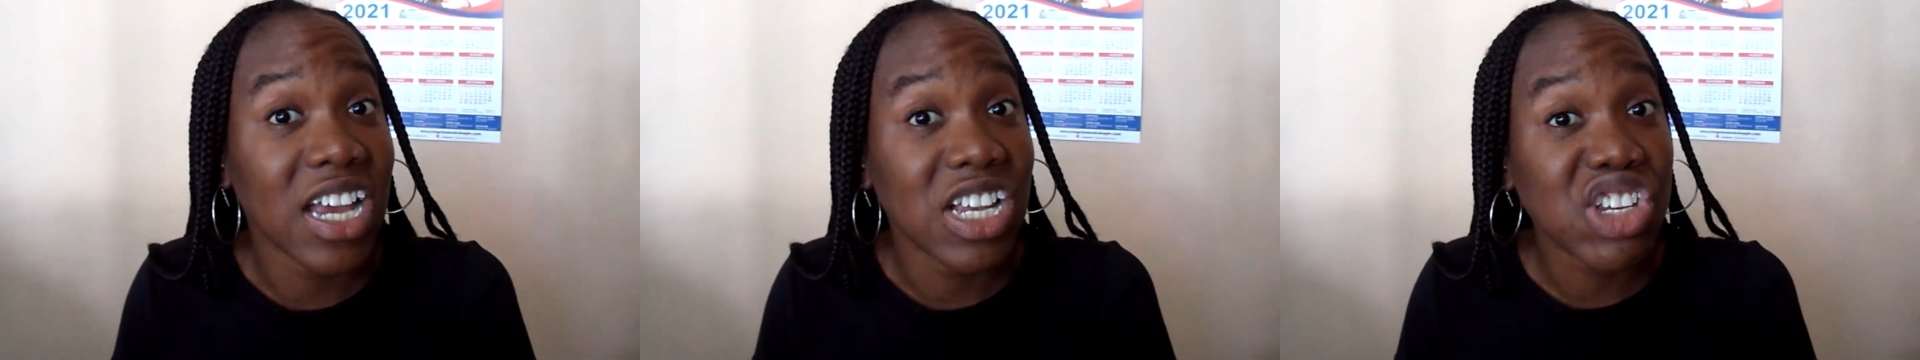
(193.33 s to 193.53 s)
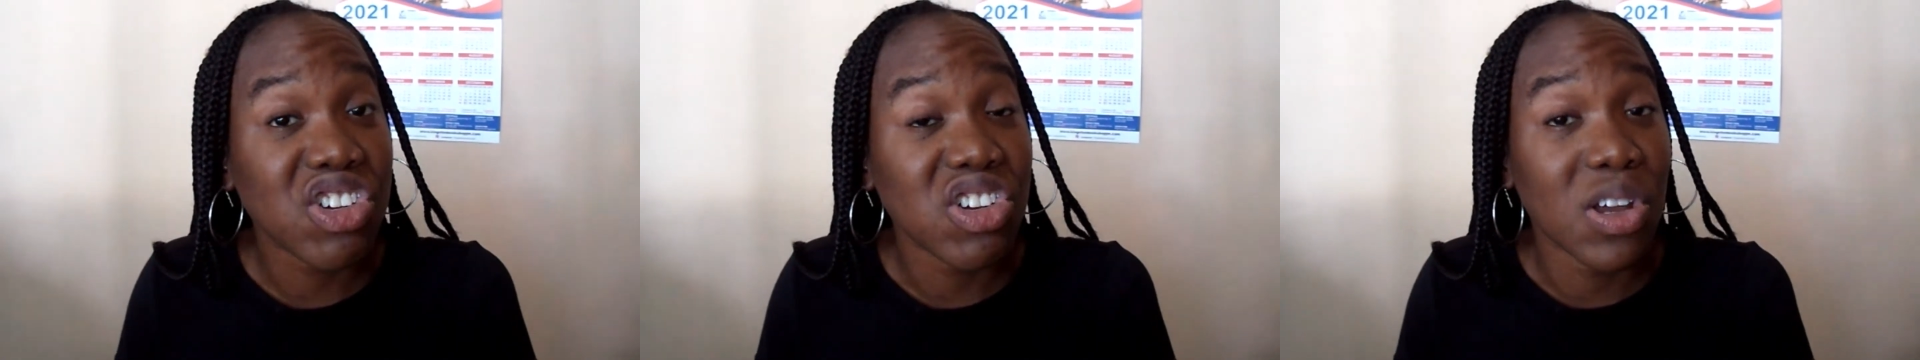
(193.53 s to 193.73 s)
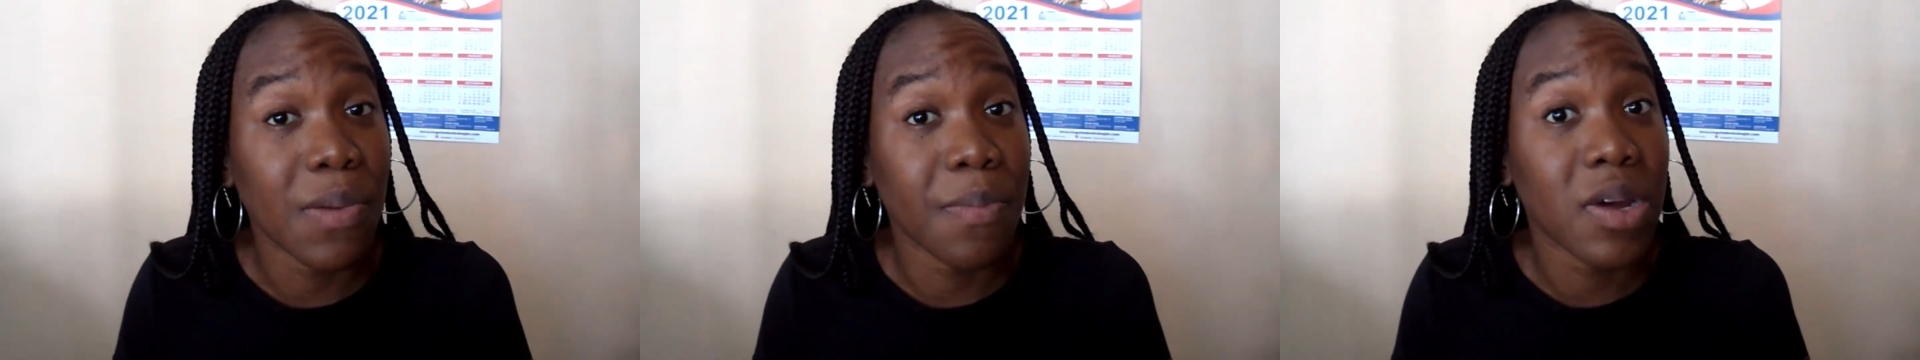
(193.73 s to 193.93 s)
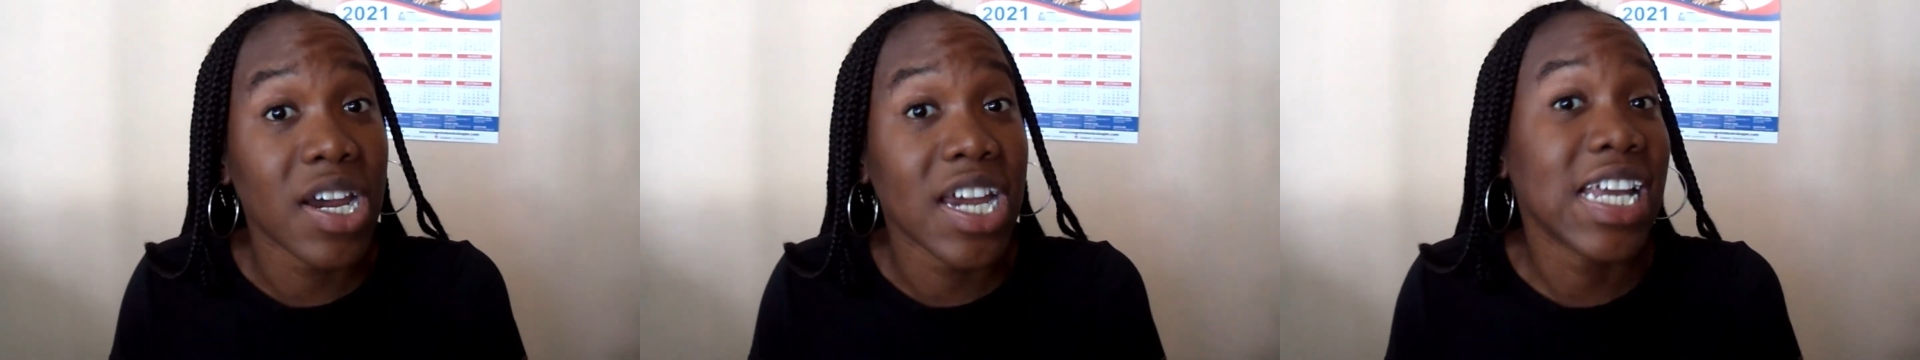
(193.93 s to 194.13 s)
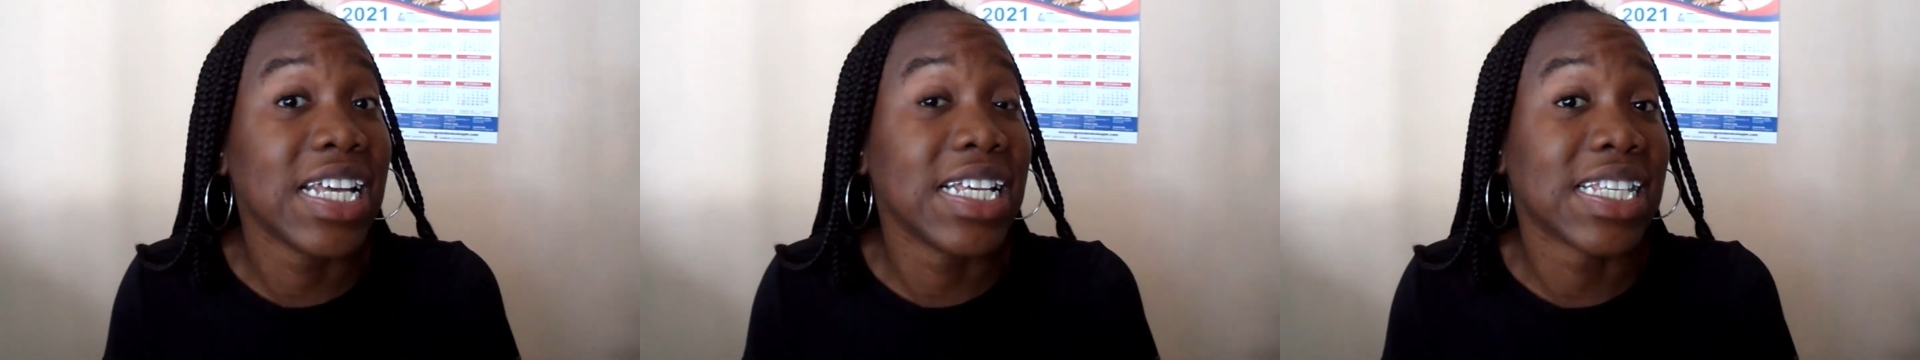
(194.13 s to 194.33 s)
entry
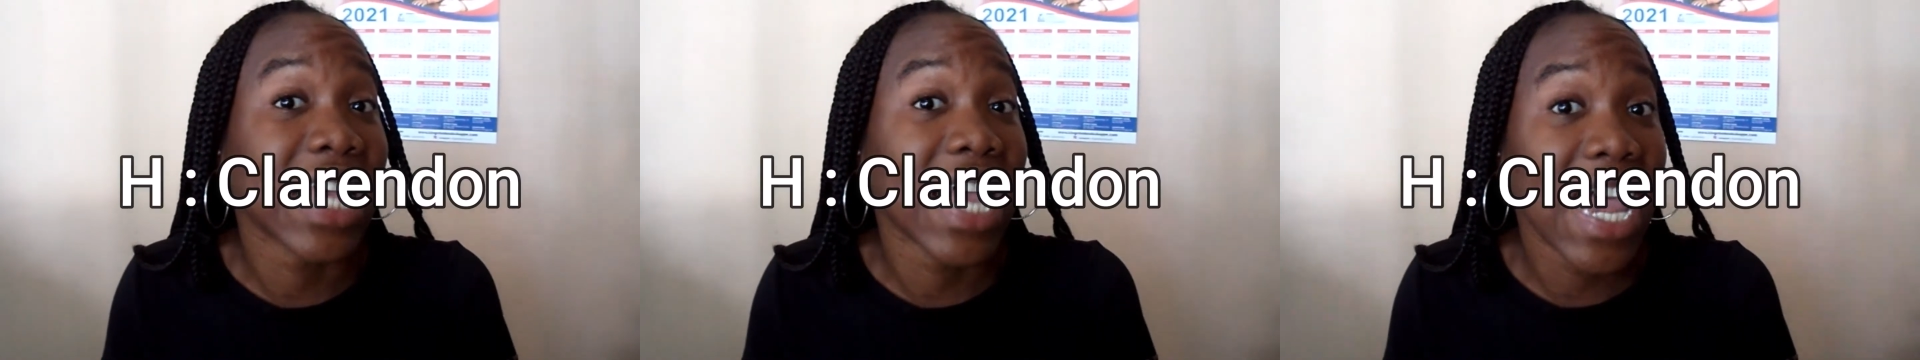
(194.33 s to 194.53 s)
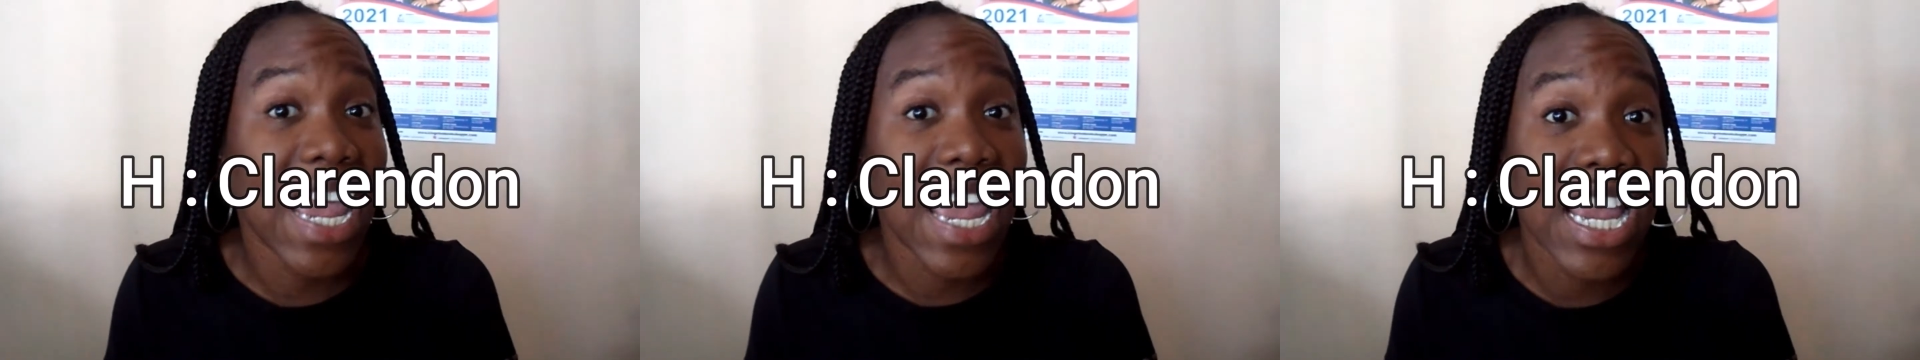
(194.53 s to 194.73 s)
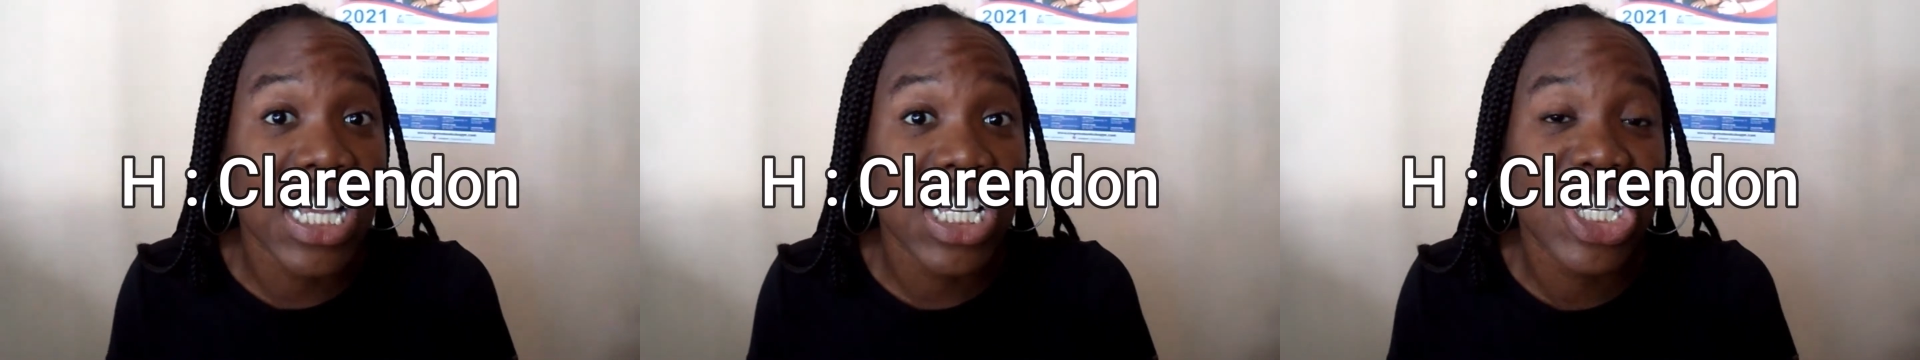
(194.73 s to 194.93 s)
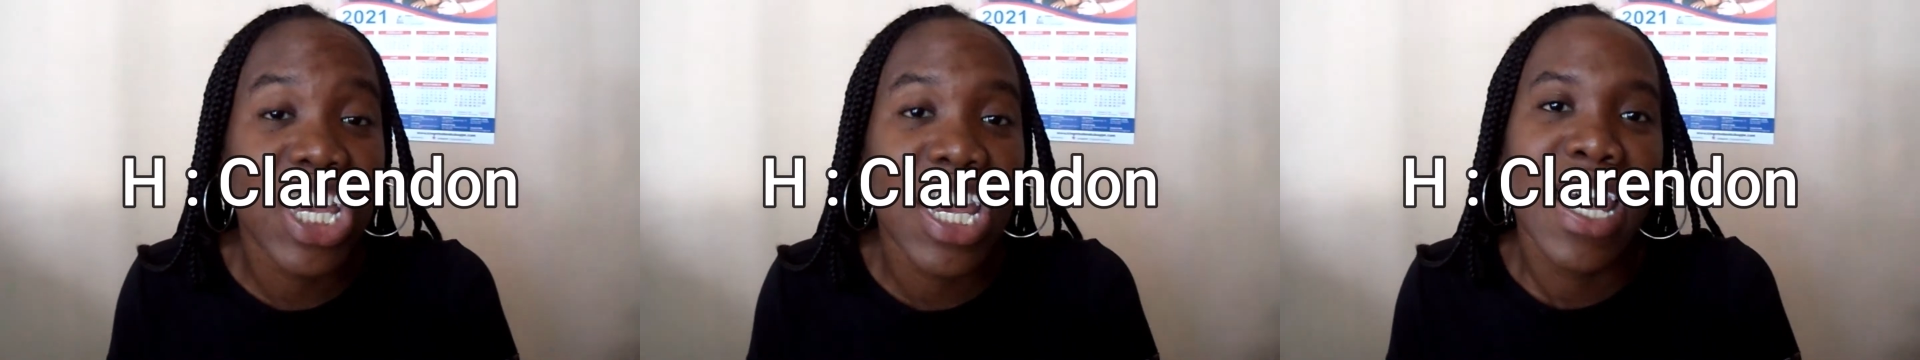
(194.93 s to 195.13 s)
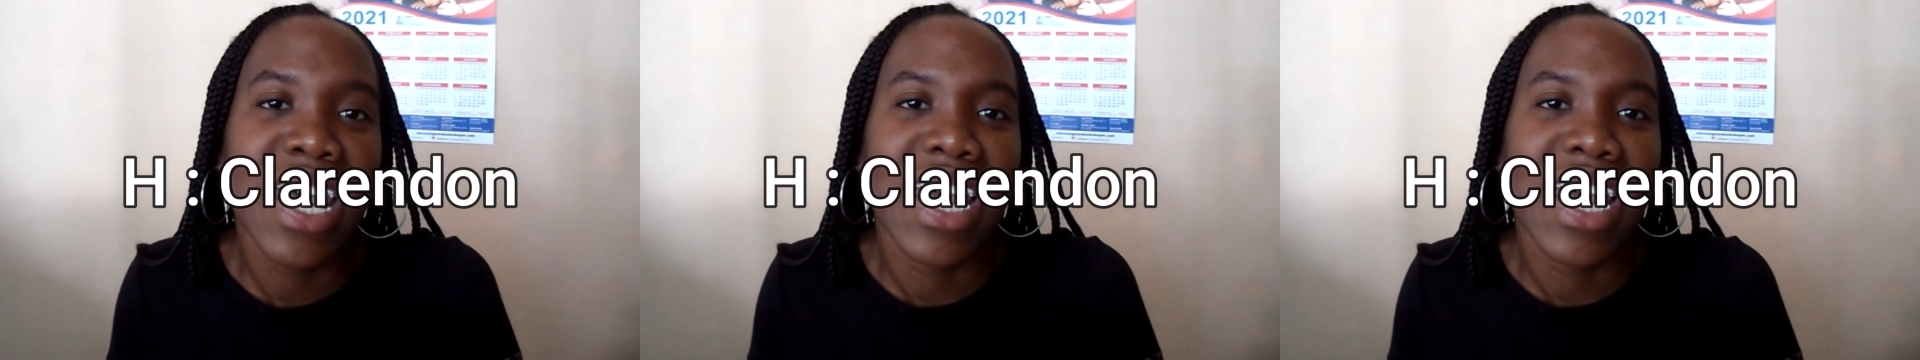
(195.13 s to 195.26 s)
number is H,